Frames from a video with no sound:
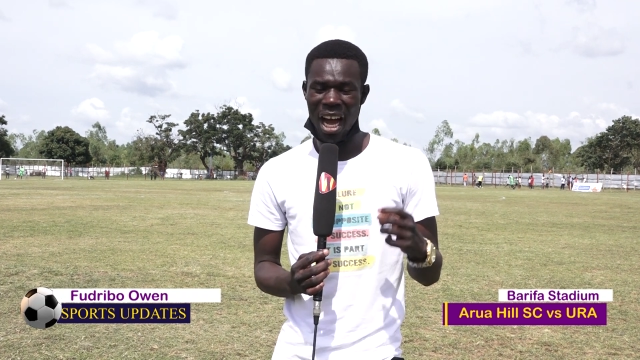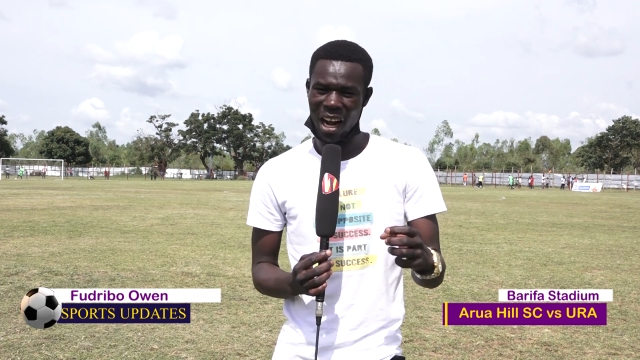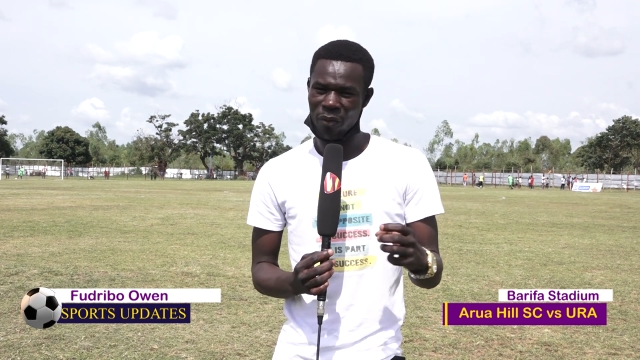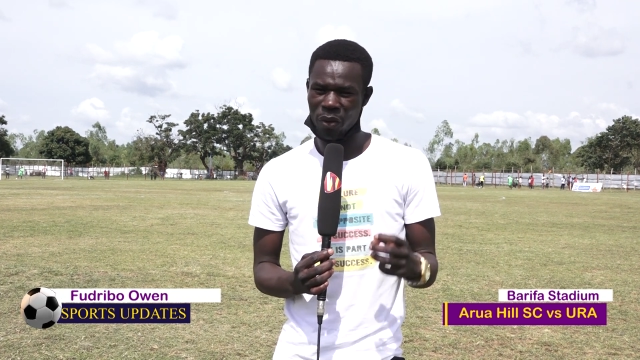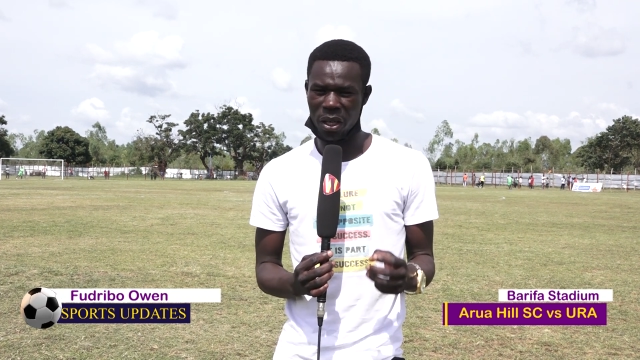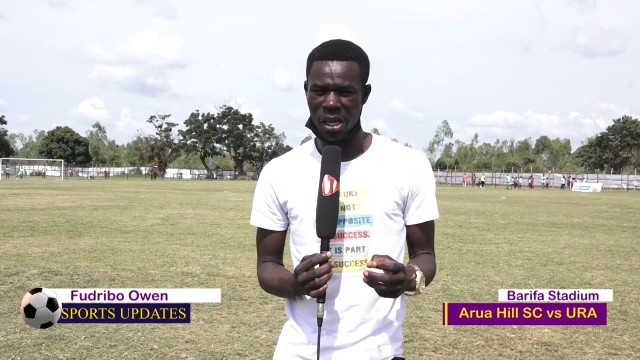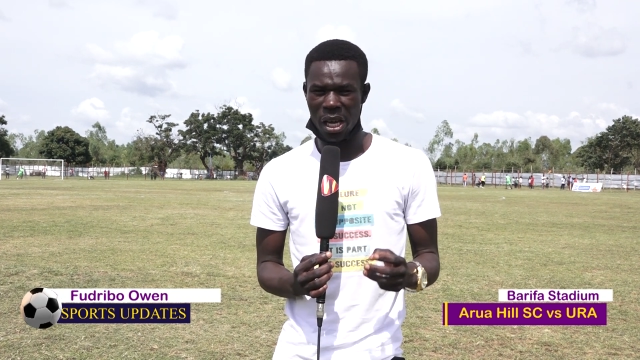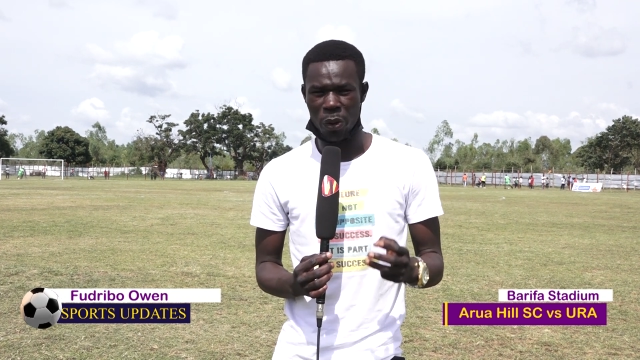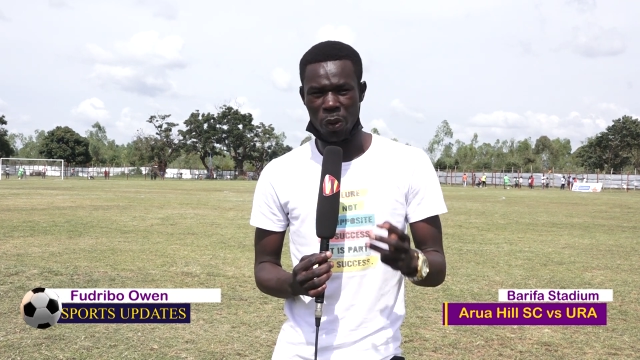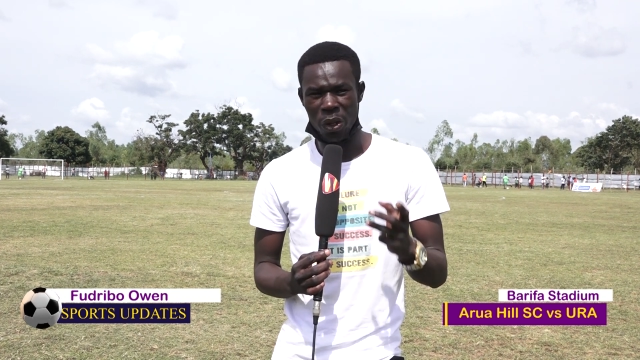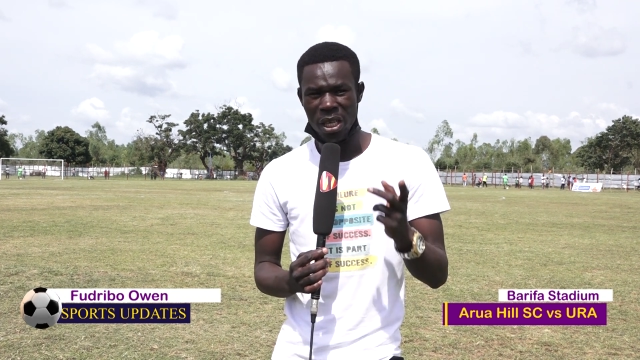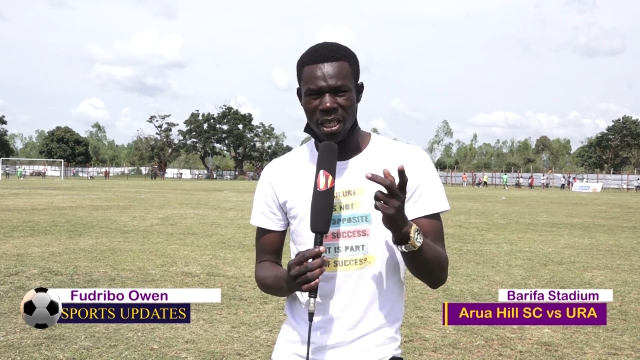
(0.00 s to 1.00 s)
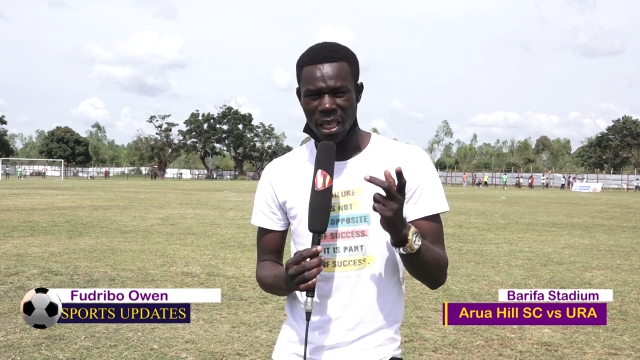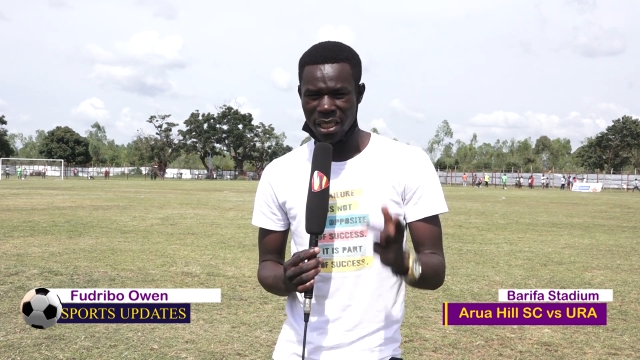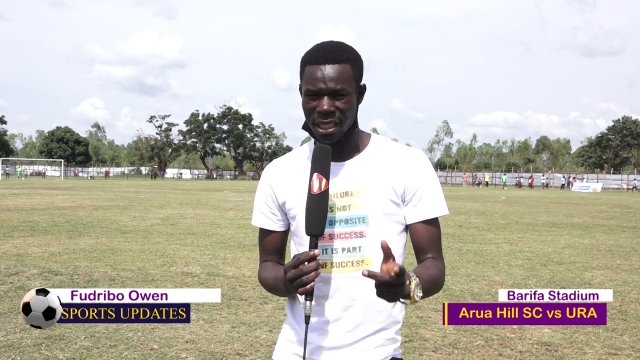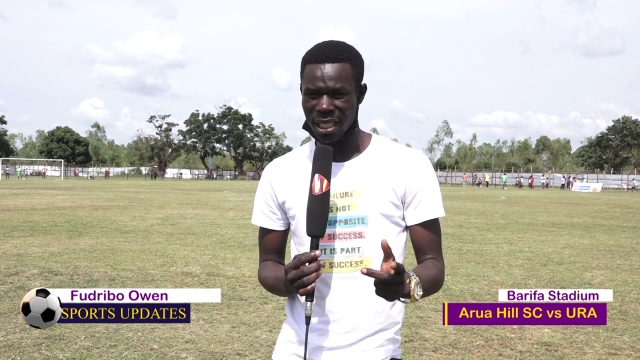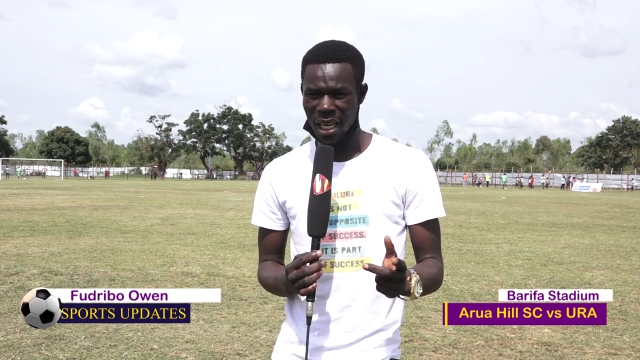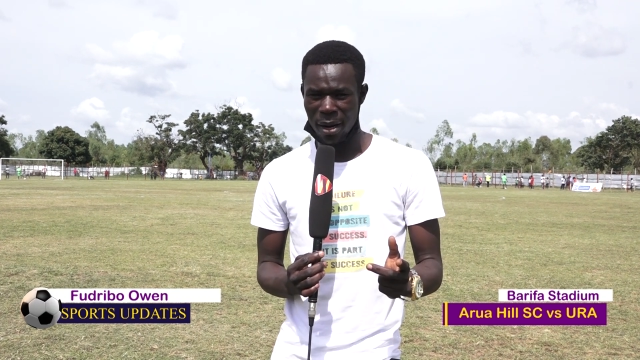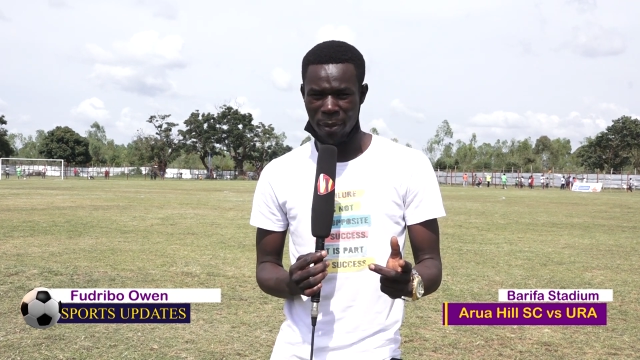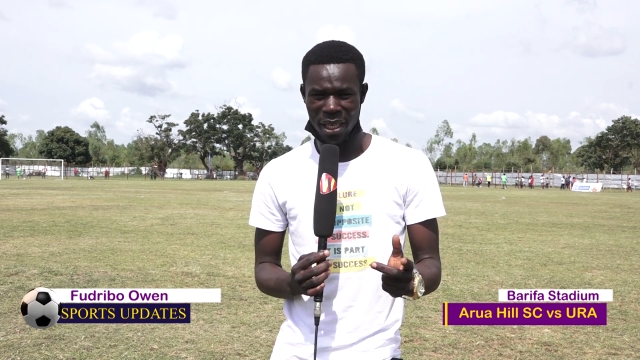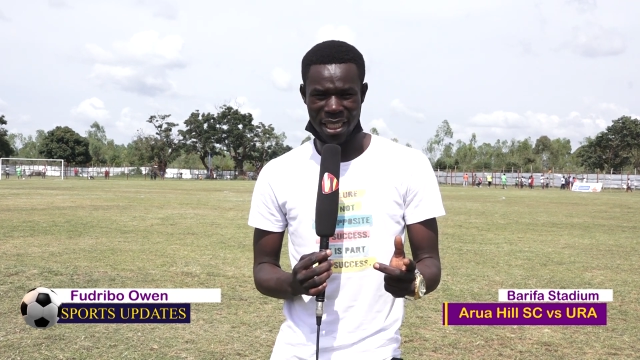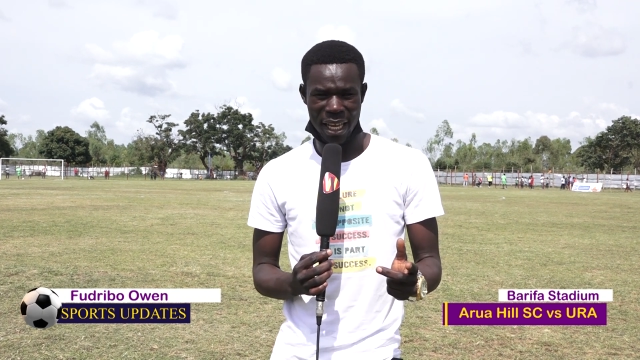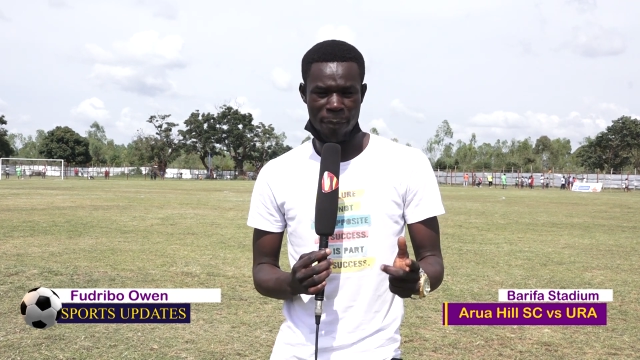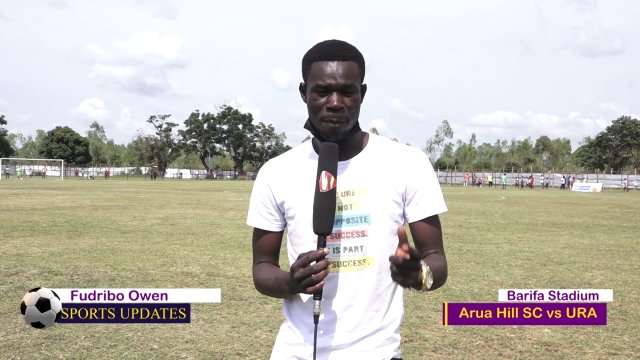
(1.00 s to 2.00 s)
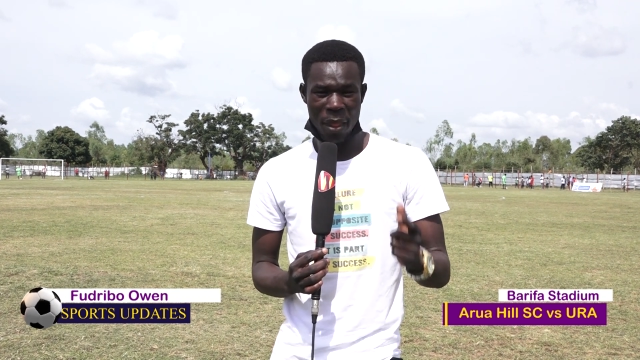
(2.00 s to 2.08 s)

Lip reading: Alfred Leko, Sekamate,